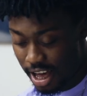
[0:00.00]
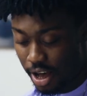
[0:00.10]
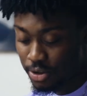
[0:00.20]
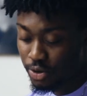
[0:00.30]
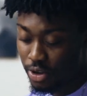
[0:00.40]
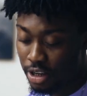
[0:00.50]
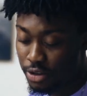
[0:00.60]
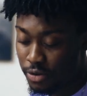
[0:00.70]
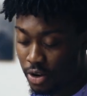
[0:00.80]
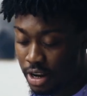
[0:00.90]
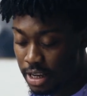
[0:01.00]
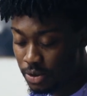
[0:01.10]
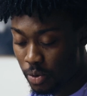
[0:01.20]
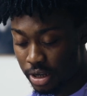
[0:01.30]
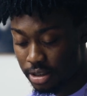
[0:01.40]
I was going to ask you for your
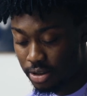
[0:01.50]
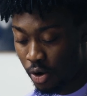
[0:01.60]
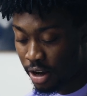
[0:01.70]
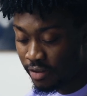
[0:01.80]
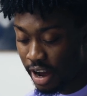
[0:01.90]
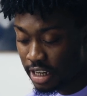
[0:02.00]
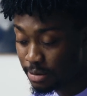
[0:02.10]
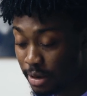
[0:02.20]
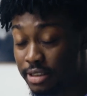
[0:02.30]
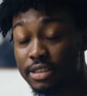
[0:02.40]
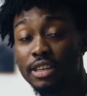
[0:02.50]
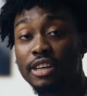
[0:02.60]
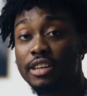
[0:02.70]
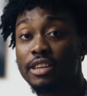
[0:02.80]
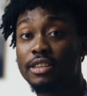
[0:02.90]
last words or advice, but
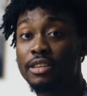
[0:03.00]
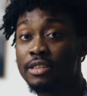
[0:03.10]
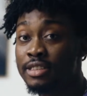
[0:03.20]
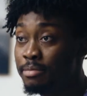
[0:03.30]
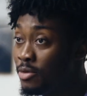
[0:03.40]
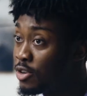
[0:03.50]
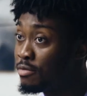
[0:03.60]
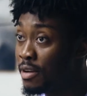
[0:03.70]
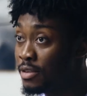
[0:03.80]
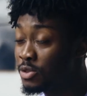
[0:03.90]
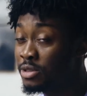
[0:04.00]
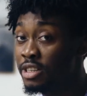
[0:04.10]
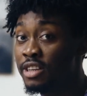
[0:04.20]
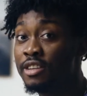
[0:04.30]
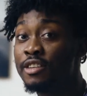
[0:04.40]
one of my friends would
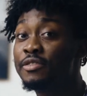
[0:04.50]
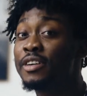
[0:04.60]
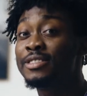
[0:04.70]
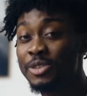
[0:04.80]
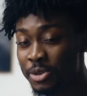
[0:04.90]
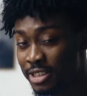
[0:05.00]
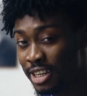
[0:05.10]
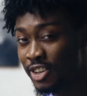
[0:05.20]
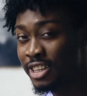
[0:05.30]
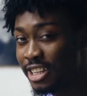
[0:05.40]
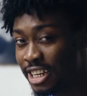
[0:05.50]
say, if everything we said, you didn't